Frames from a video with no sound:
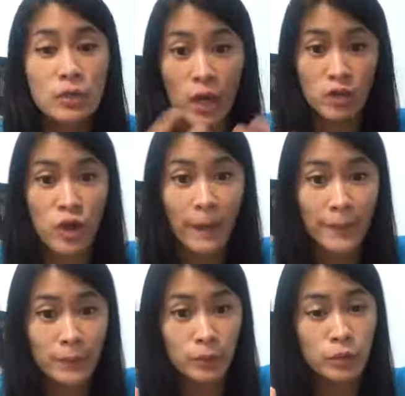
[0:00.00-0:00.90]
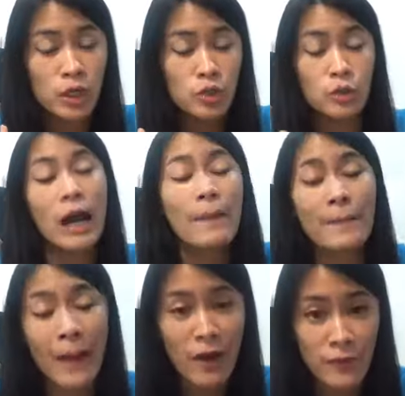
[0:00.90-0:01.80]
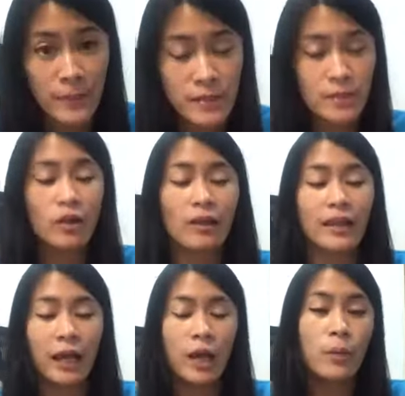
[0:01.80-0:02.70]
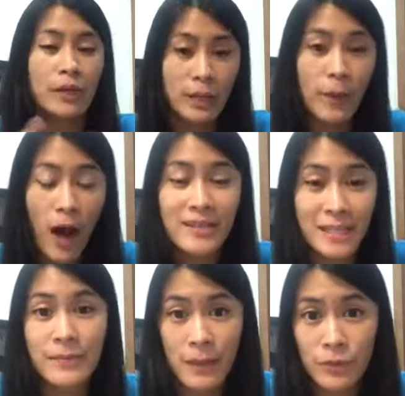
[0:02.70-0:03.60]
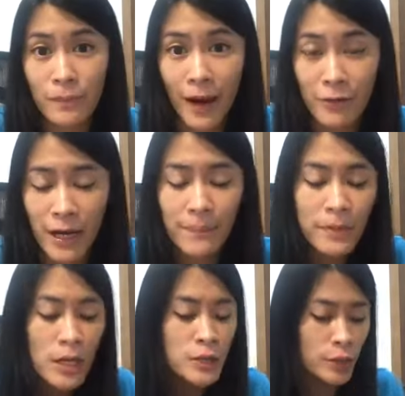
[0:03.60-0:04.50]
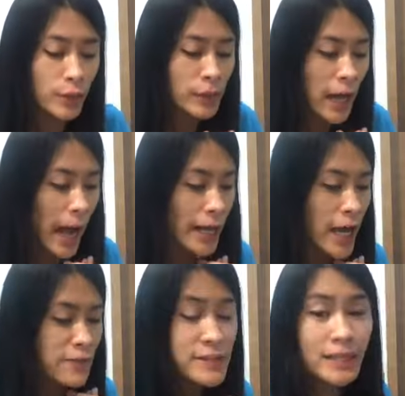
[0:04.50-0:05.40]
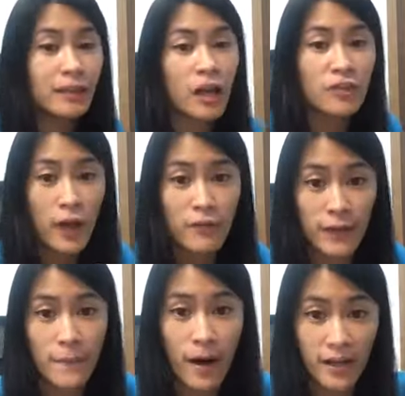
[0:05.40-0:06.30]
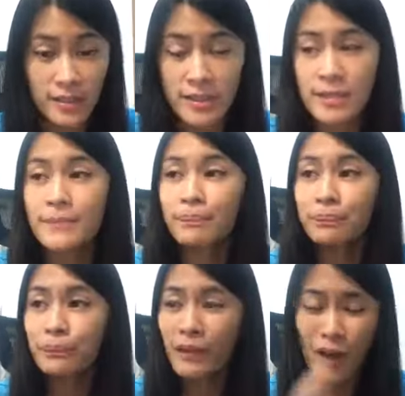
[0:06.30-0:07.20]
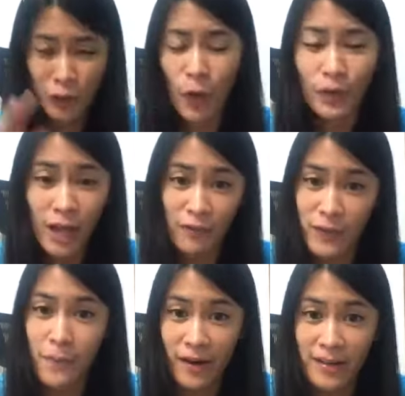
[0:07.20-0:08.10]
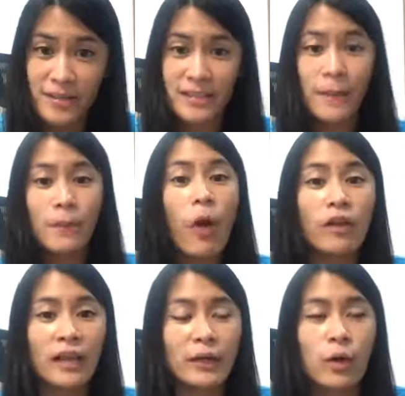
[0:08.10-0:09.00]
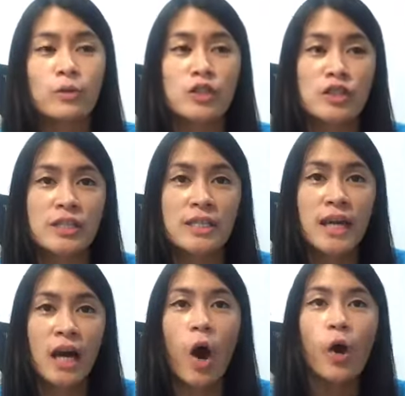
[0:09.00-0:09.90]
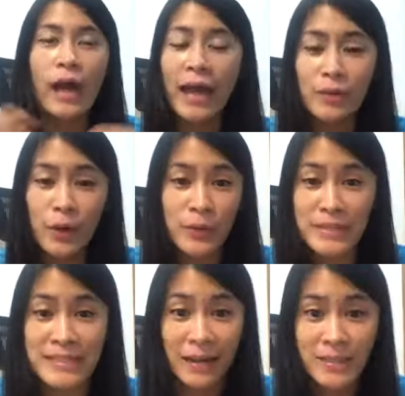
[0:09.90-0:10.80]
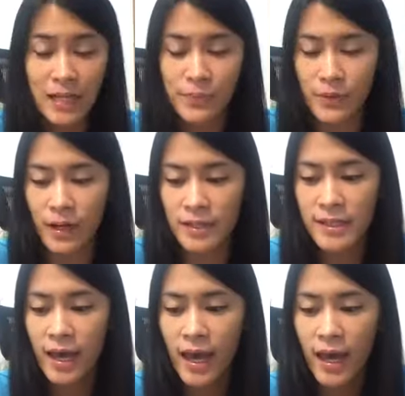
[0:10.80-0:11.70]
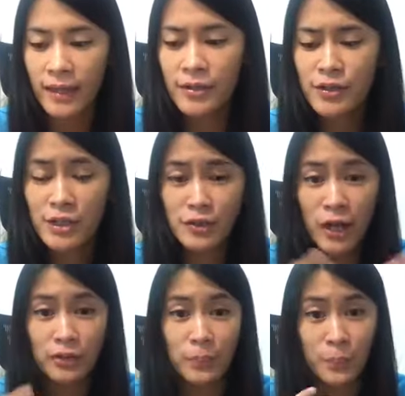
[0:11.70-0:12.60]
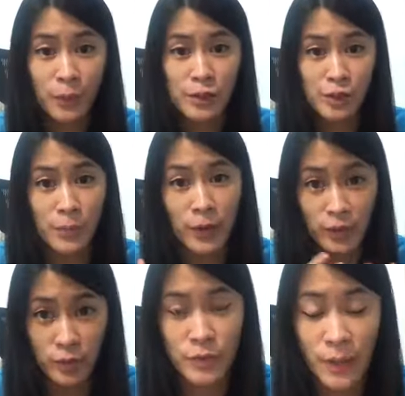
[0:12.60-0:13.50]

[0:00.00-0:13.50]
attract people to come and buy from us, not like we keep on asking them to buy, right? So I have seen a lot of affiliate marketers, not only affiliate marketers, some online coaches or anyone who sells any products, they're just trying to push your product to